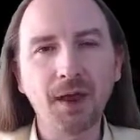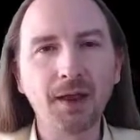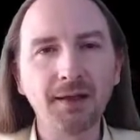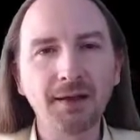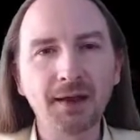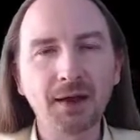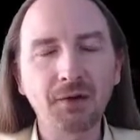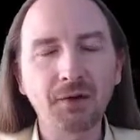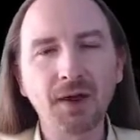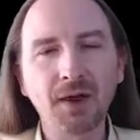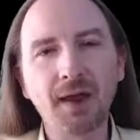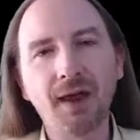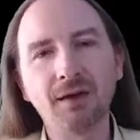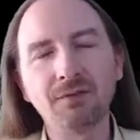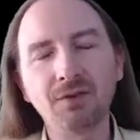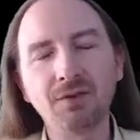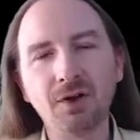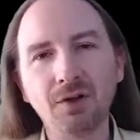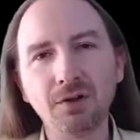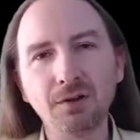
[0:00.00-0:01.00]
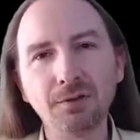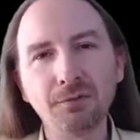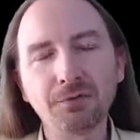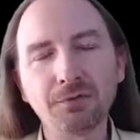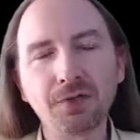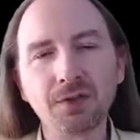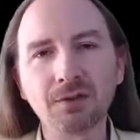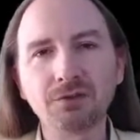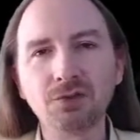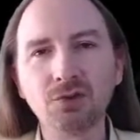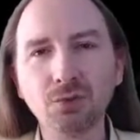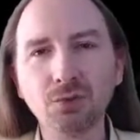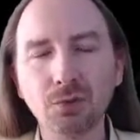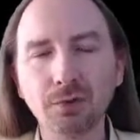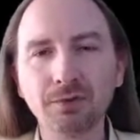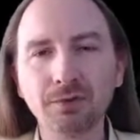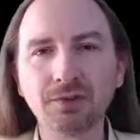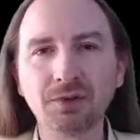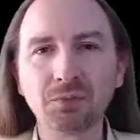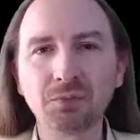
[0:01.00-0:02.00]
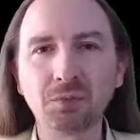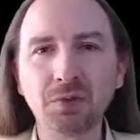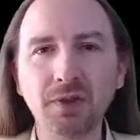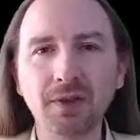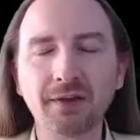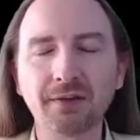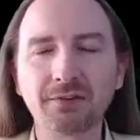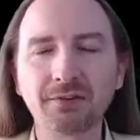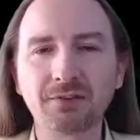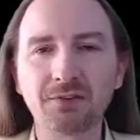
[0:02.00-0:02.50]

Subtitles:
and now I have all of the tools in place